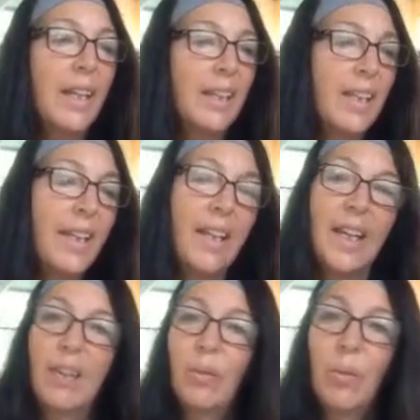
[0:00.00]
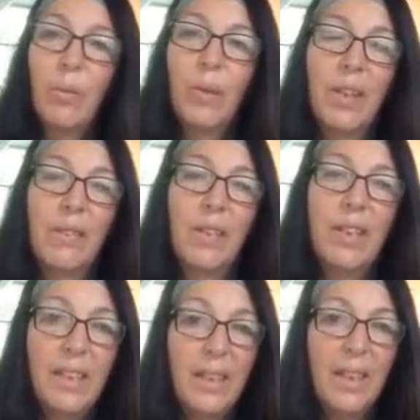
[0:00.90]
And then I had one of
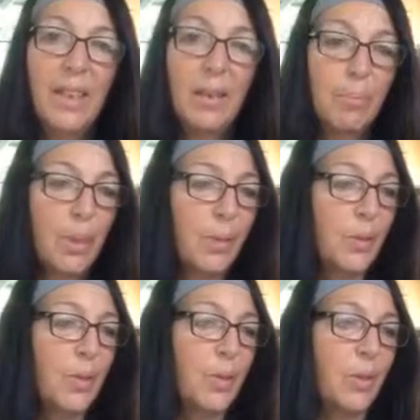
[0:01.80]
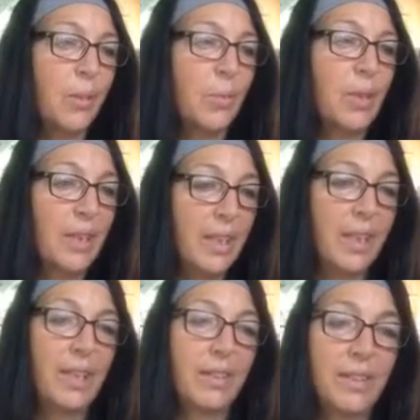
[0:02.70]
the most
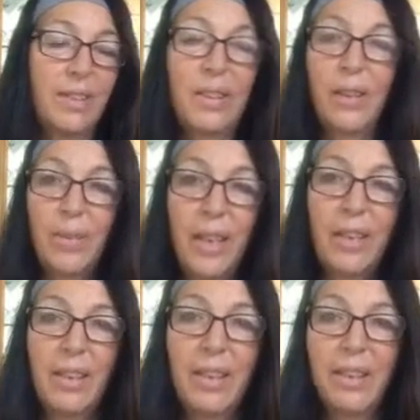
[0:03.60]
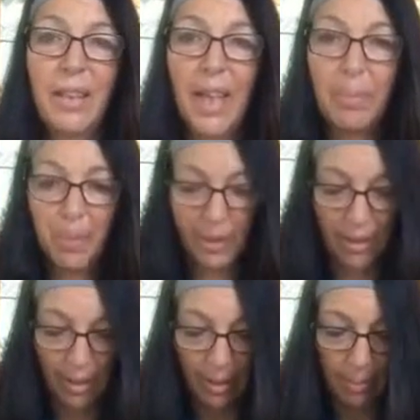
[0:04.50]
ridiculously great things
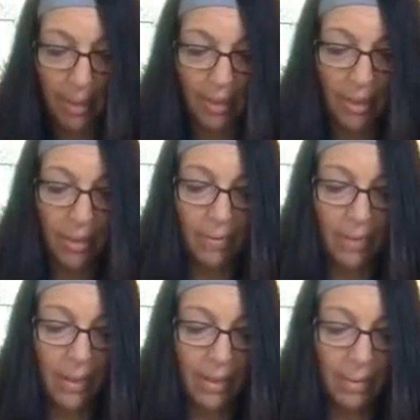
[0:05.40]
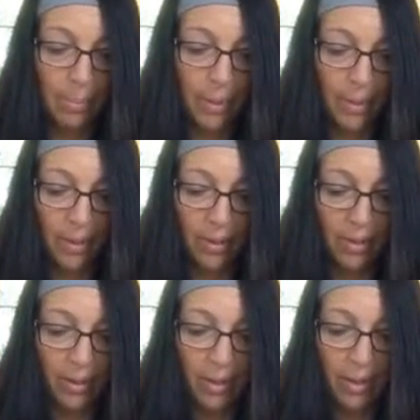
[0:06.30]
happen, and I'm going to try and find some
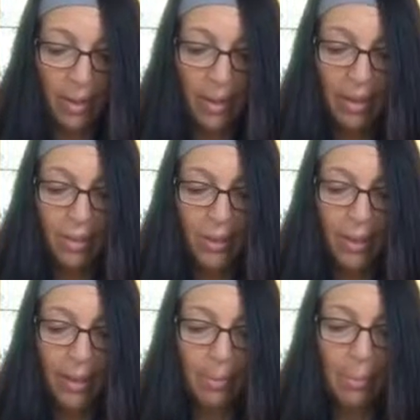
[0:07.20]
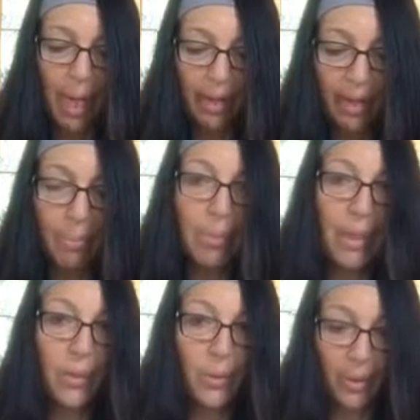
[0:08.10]
pictures so I can back up
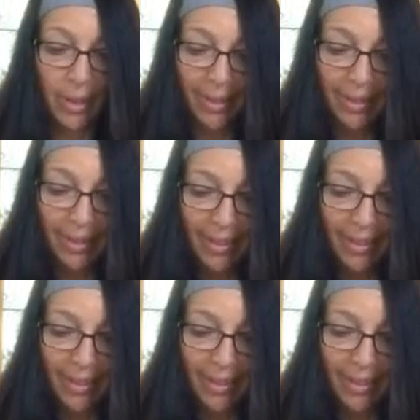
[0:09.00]
my story.